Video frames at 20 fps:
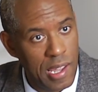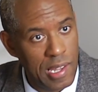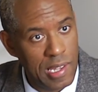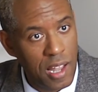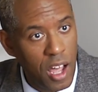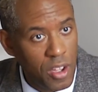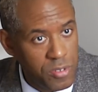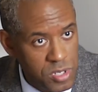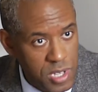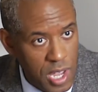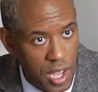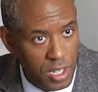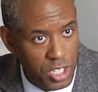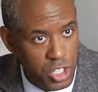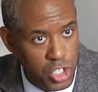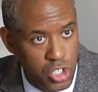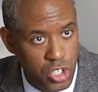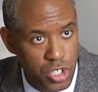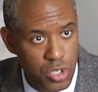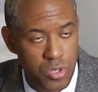lifestyle
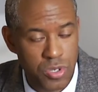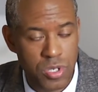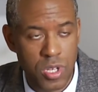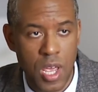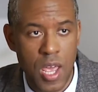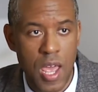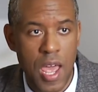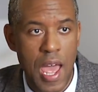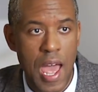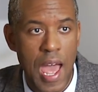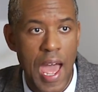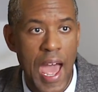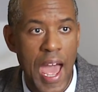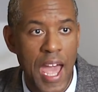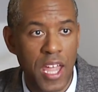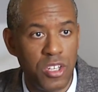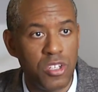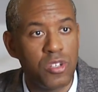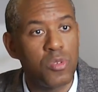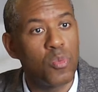issues
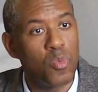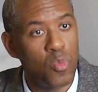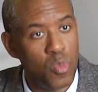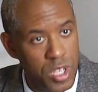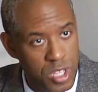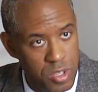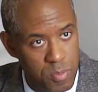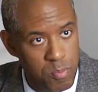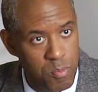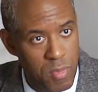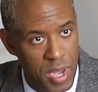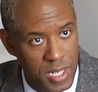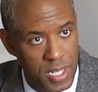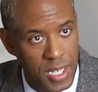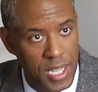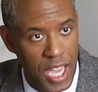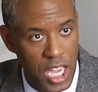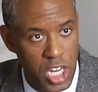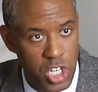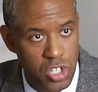and with
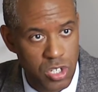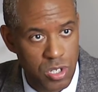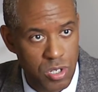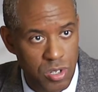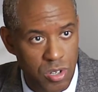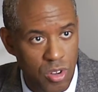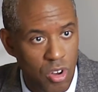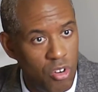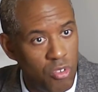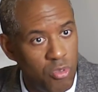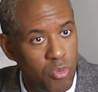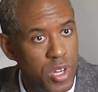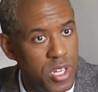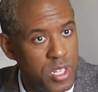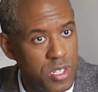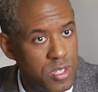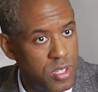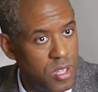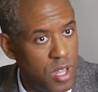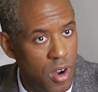medication, of
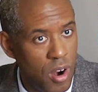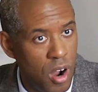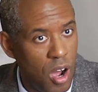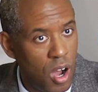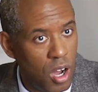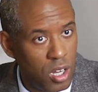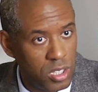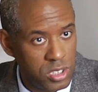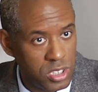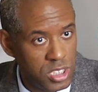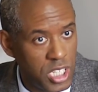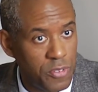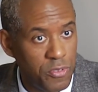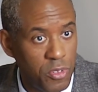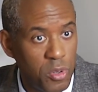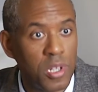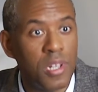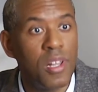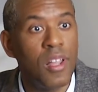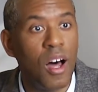which there are
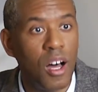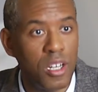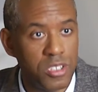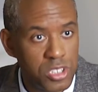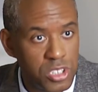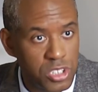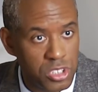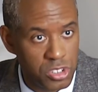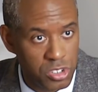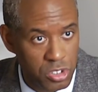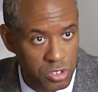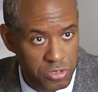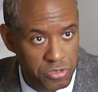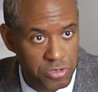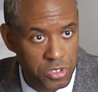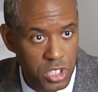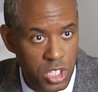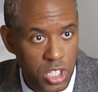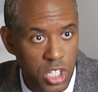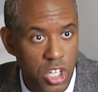several classes of